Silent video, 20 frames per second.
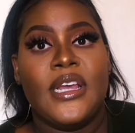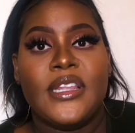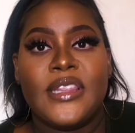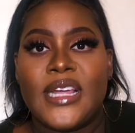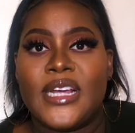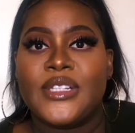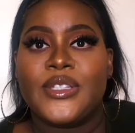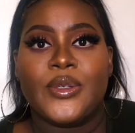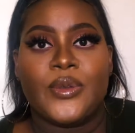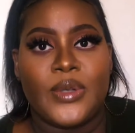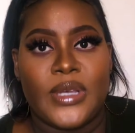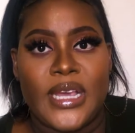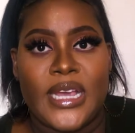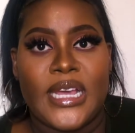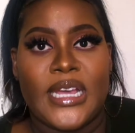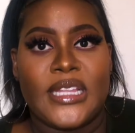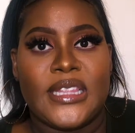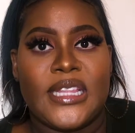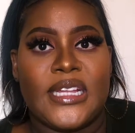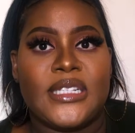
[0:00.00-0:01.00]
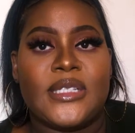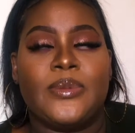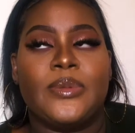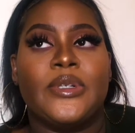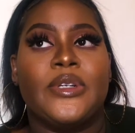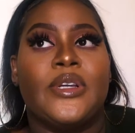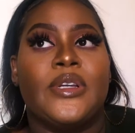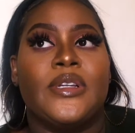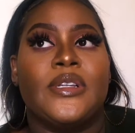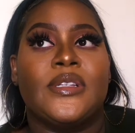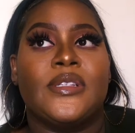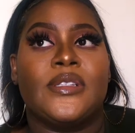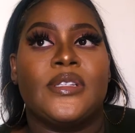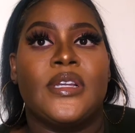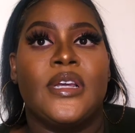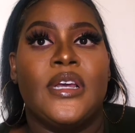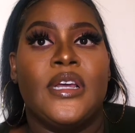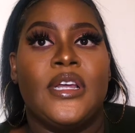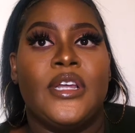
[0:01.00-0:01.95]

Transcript: That's okay. That's because,